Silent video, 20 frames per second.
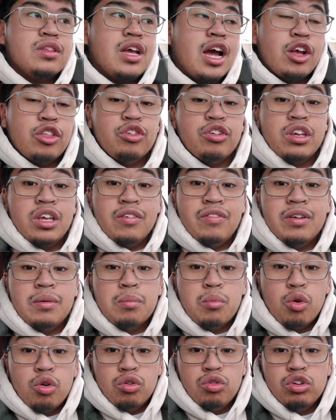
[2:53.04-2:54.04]
either give it
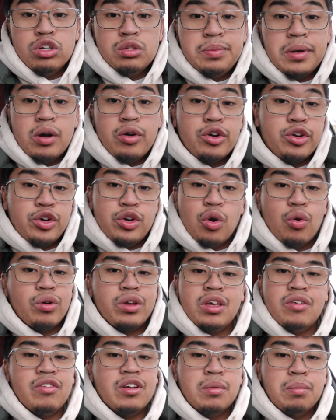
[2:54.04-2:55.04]
more horsepower or don't
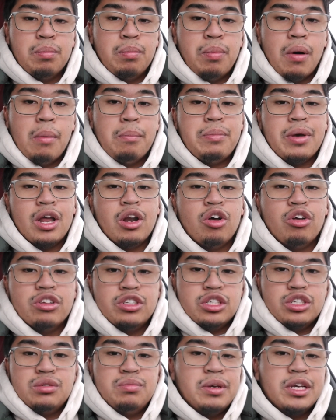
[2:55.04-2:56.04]
give it a bump at all. It
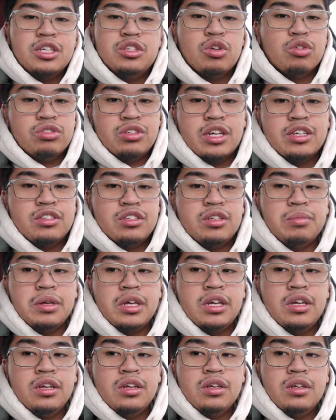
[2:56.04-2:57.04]
just makes no sense to me.